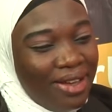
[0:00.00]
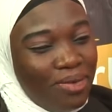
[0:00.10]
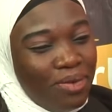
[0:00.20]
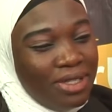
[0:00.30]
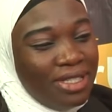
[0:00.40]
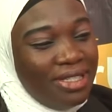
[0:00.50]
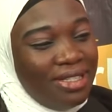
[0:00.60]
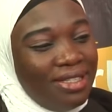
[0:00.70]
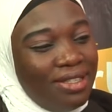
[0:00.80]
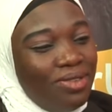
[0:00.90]

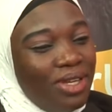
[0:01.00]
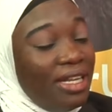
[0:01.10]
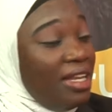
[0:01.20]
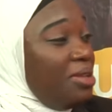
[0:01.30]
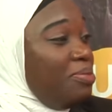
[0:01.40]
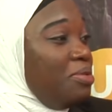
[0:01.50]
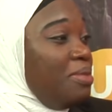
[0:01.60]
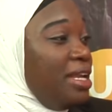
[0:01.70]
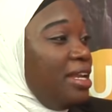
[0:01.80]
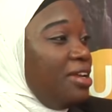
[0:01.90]
was doing the
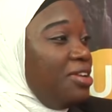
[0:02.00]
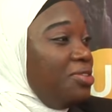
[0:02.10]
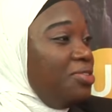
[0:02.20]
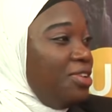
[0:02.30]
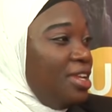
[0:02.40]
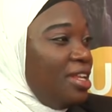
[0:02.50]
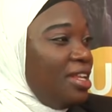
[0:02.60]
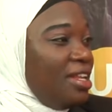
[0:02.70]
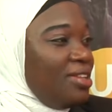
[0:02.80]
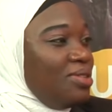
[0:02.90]
diploma and the degree.
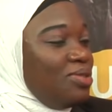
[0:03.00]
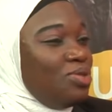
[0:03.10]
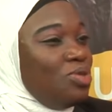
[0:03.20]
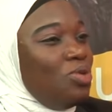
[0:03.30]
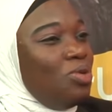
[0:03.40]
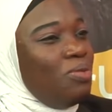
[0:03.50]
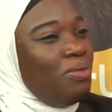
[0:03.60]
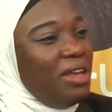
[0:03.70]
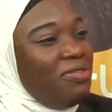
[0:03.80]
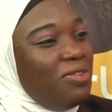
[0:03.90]
Mm. So
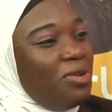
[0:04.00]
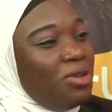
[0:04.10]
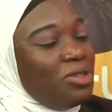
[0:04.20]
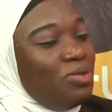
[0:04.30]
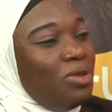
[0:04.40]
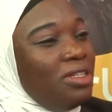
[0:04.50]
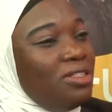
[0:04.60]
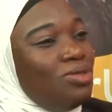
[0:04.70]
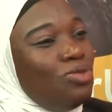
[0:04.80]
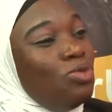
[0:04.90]
my focus
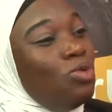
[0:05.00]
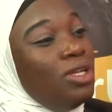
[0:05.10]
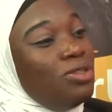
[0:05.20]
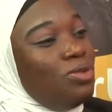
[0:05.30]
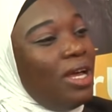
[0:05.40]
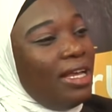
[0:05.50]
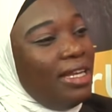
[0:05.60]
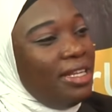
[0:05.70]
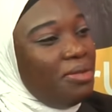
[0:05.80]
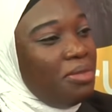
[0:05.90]
was to go into
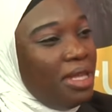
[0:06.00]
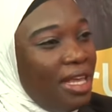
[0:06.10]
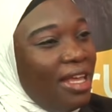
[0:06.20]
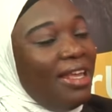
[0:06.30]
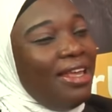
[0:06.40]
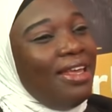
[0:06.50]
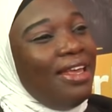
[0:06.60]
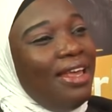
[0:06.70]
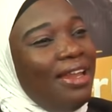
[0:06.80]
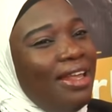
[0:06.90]
academia, mm.
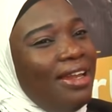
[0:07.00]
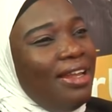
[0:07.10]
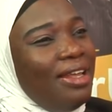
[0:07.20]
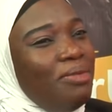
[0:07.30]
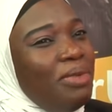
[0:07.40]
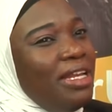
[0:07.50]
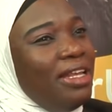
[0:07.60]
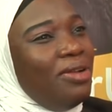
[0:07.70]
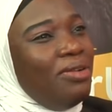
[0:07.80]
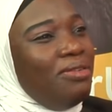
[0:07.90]
mm. and then but
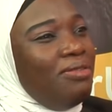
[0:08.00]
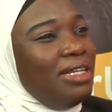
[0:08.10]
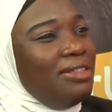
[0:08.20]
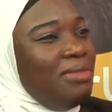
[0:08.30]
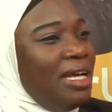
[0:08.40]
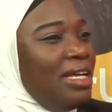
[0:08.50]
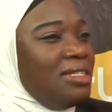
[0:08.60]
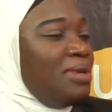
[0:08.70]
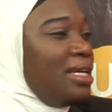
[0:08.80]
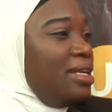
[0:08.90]
then when my
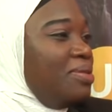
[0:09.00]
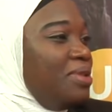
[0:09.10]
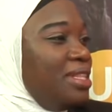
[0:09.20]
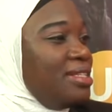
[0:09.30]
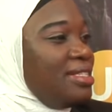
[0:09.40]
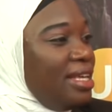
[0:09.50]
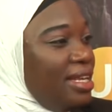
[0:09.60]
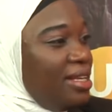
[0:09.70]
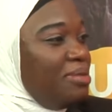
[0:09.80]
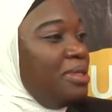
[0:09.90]
husband came with his
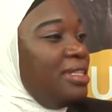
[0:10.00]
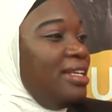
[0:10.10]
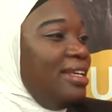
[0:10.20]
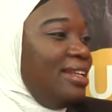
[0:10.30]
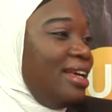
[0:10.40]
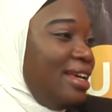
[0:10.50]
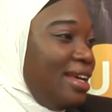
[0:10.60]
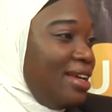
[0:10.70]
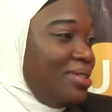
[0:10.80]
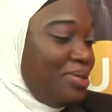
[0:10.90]
LLB thing, I
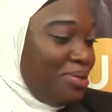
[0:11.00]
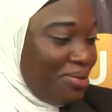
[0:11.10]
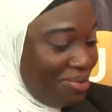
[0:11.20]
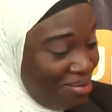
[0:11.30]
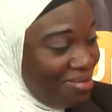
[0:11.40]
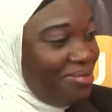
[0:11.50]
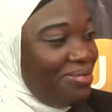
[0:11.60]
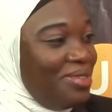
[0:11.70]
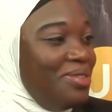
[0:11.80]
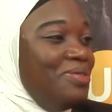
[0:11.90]
had to
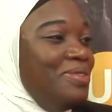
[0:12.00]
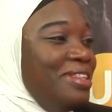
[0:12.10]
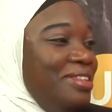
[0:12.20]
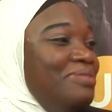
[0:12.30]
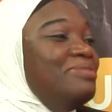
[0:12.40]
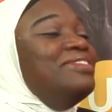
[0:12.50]
go with go him.